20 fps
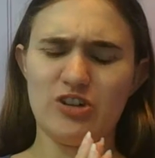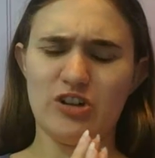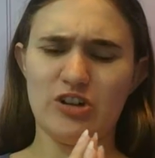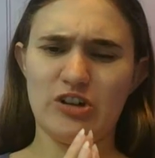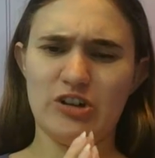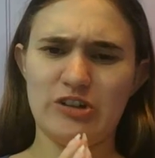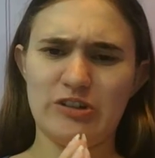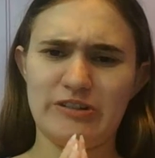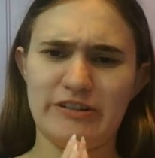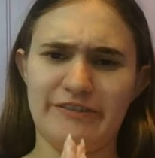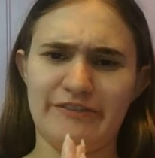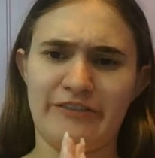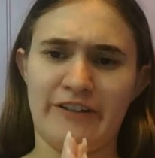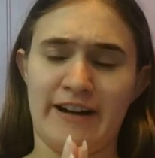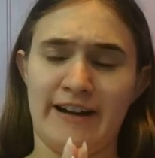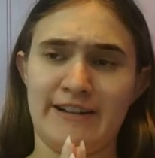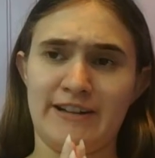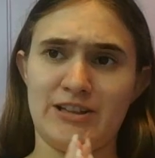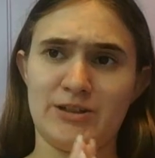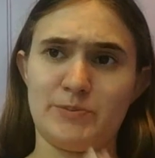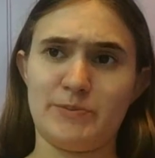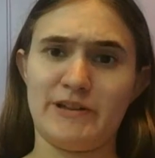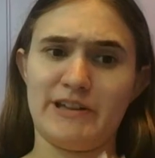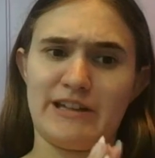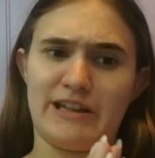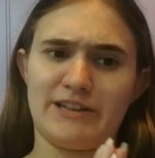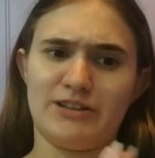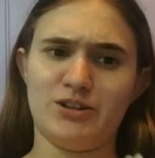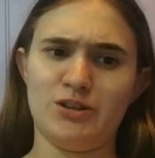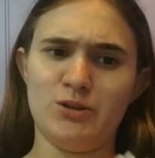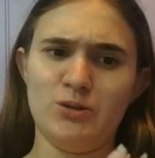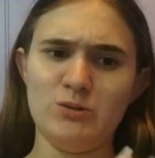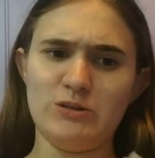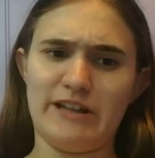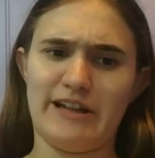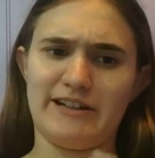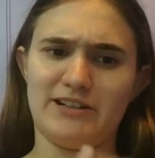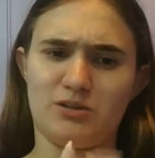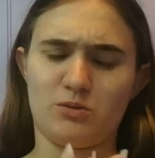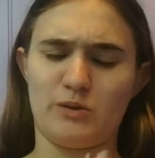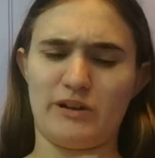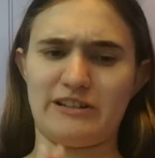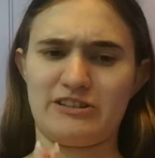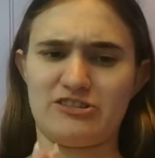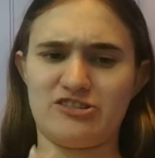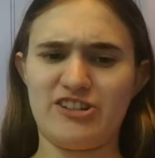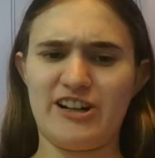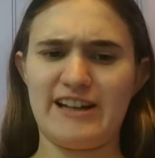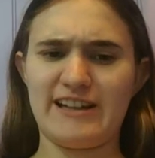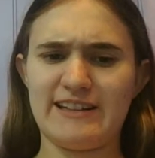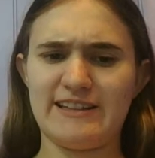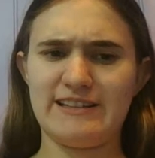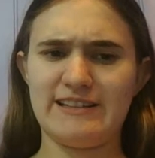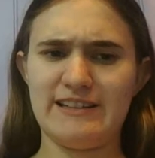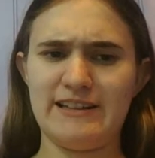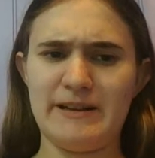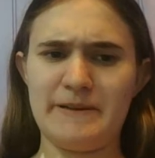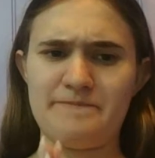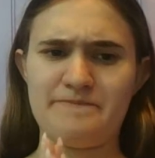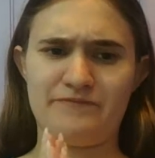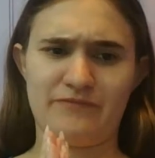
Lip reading: are defined as being a 2-legged winged dragon.